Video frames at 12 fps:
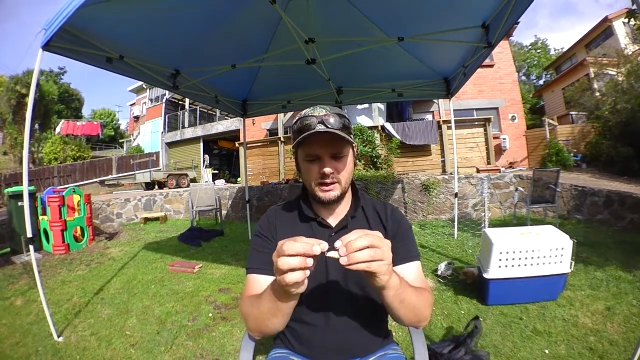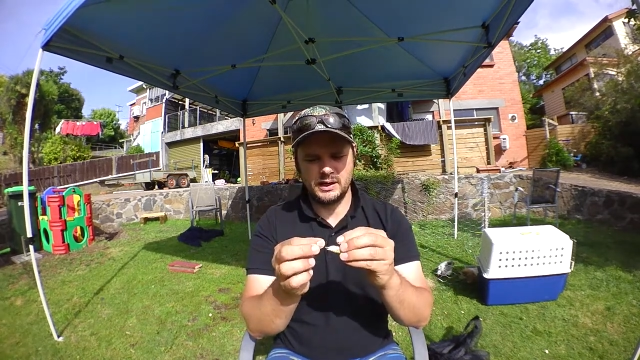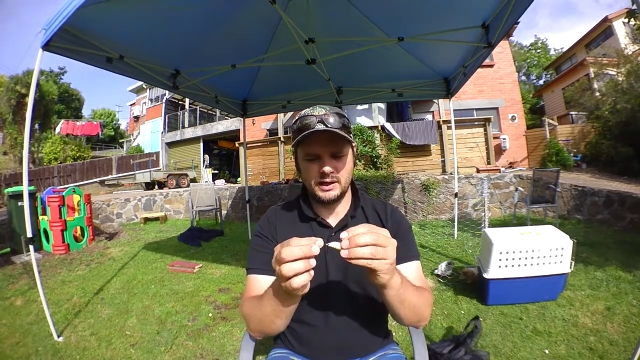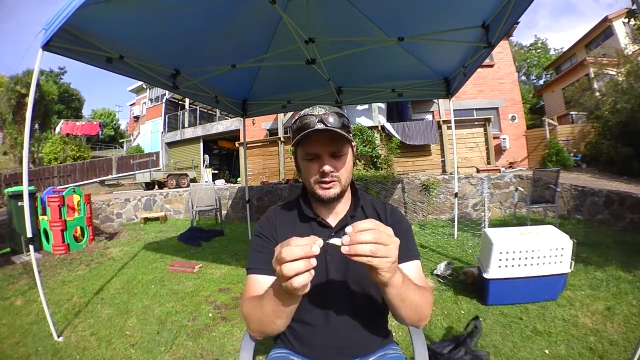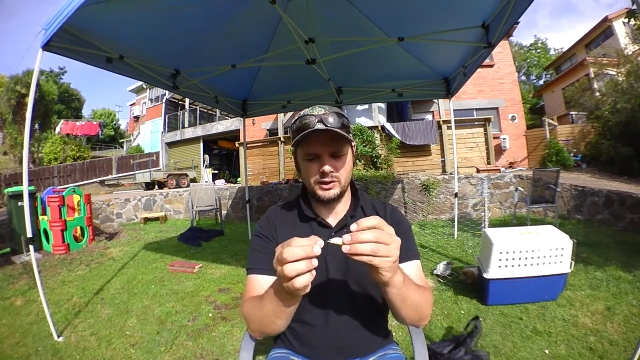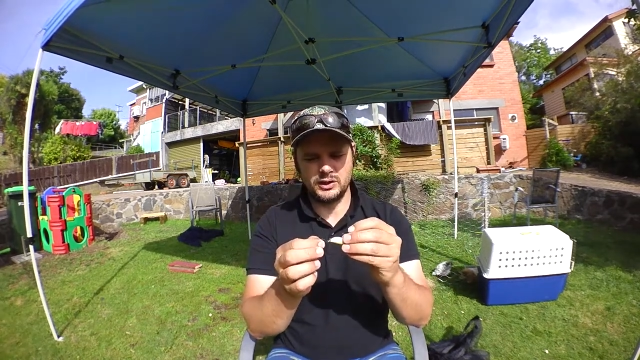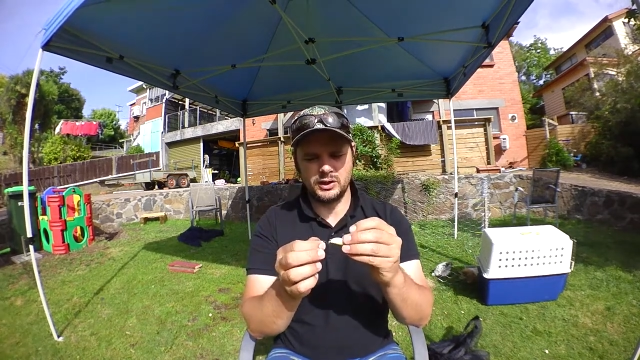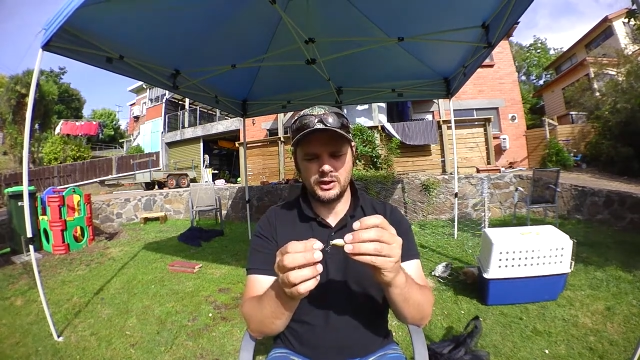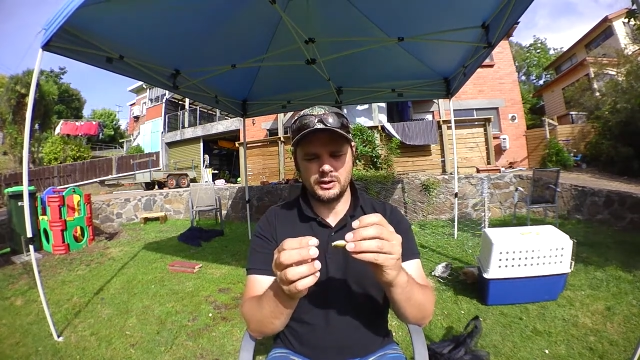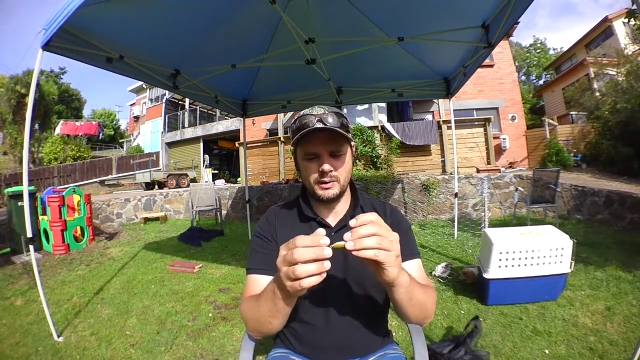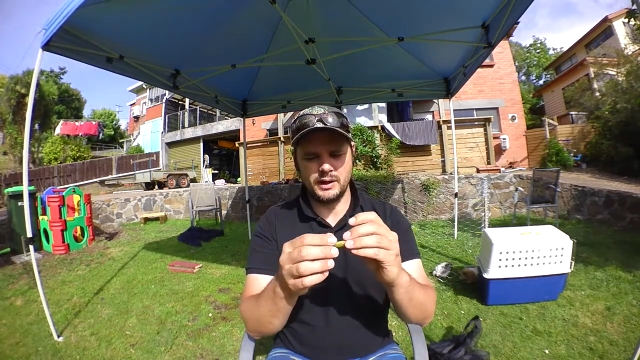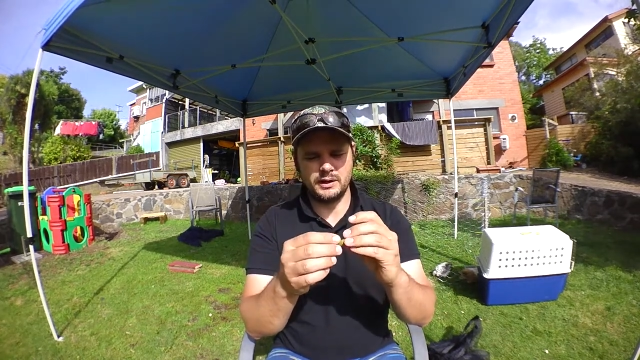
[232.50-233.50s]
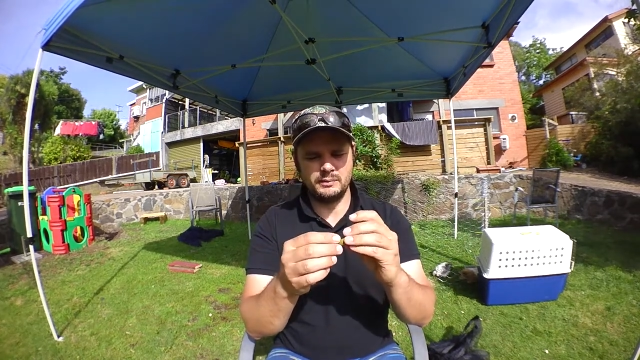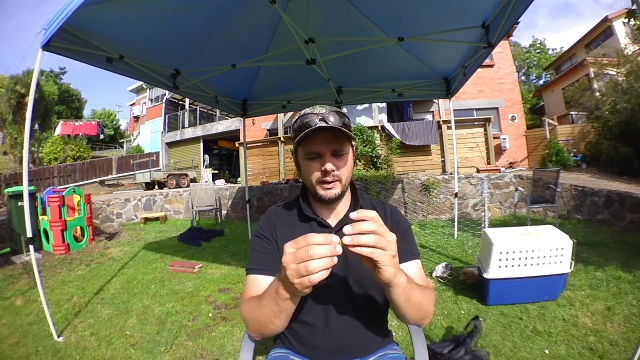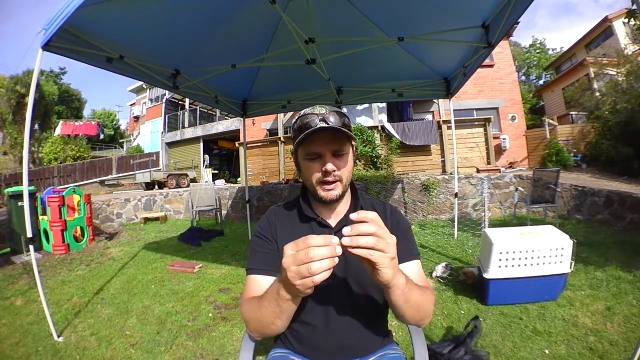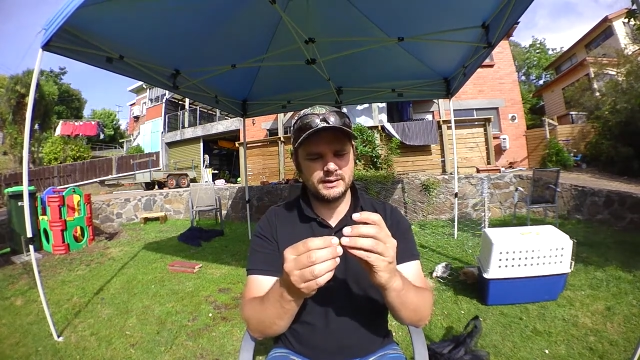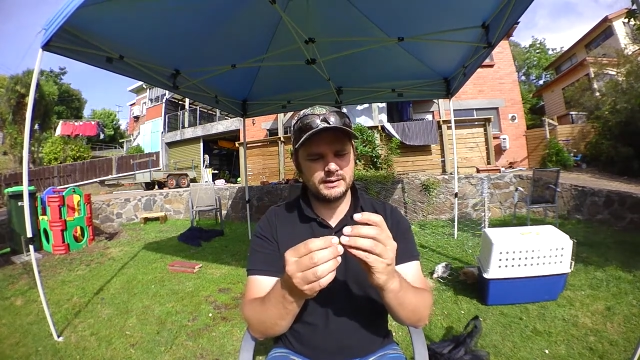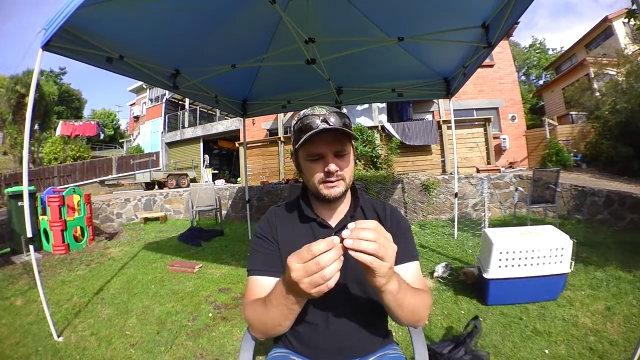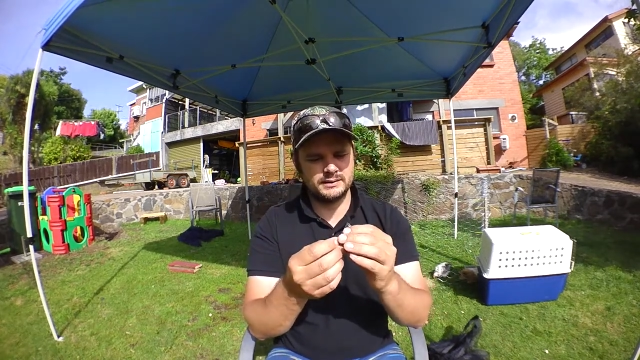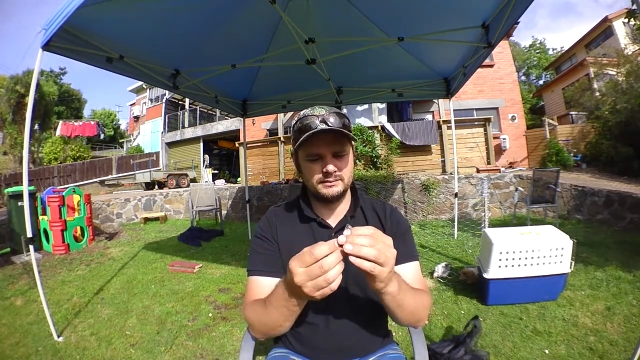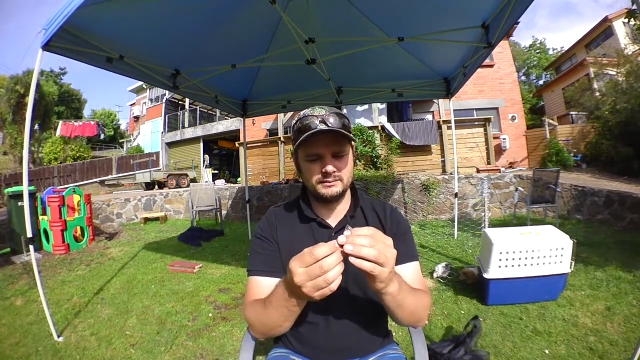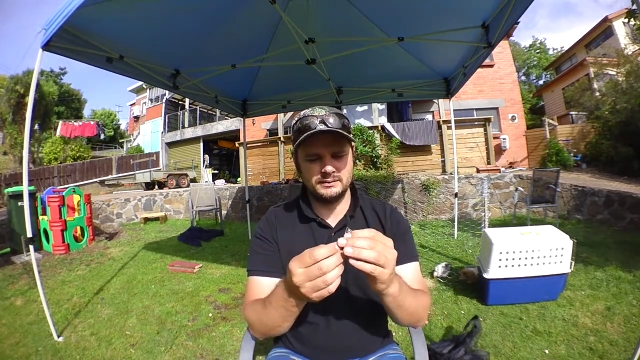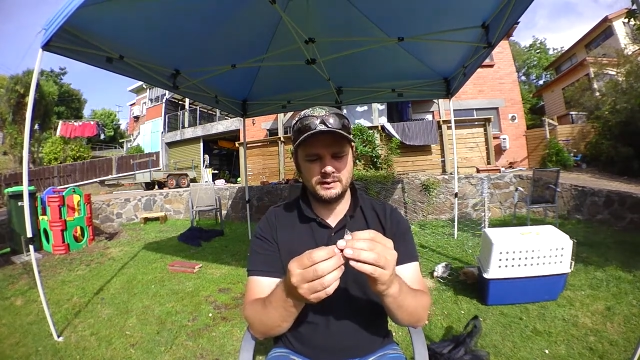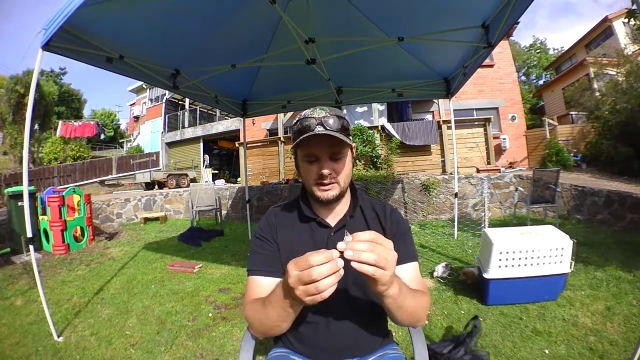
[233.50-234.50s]
that I don't like about it. But
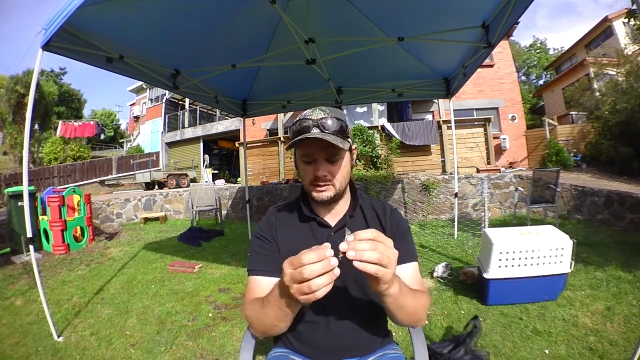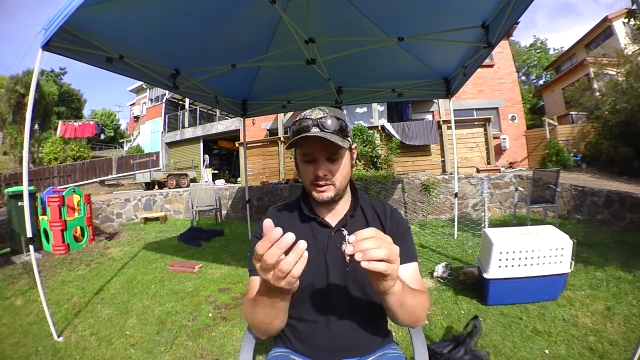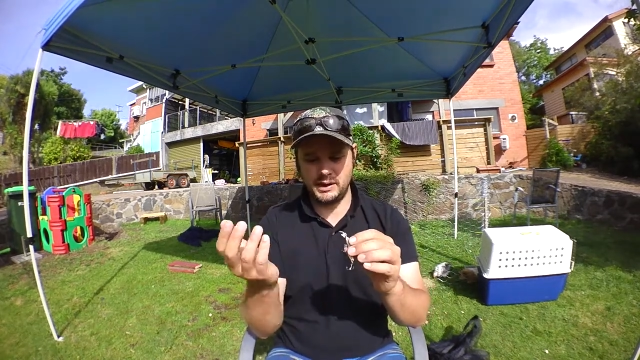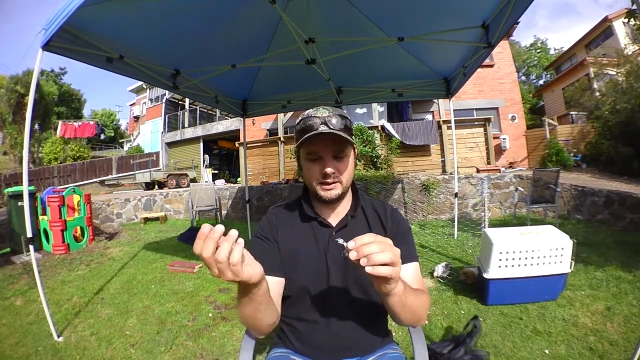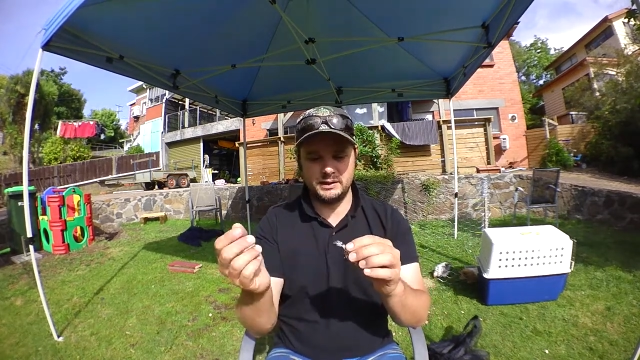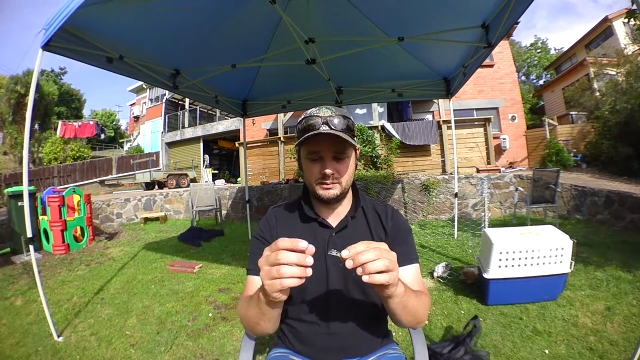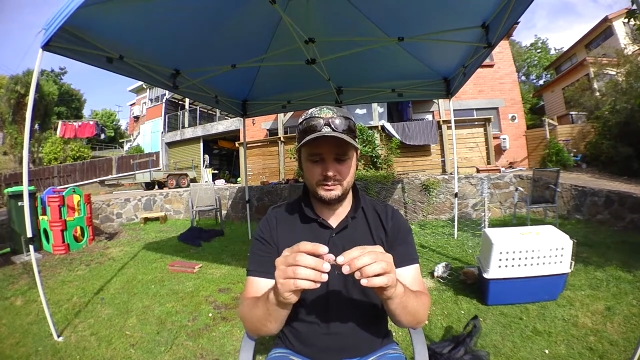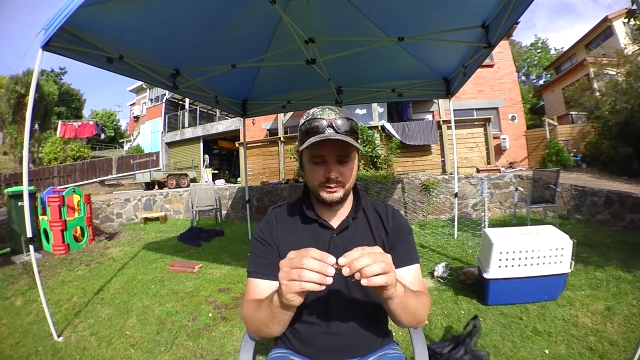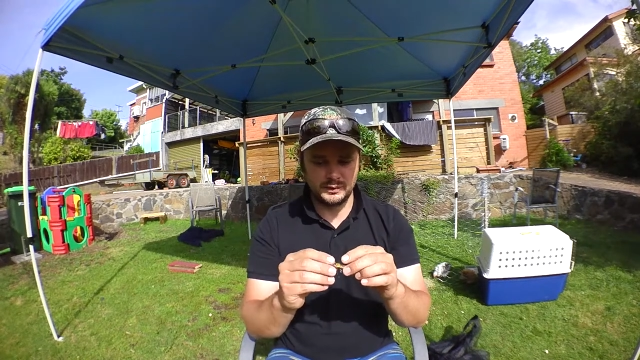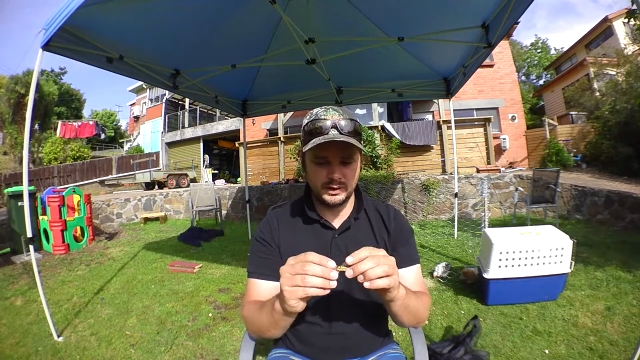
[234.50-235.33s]
that's about it.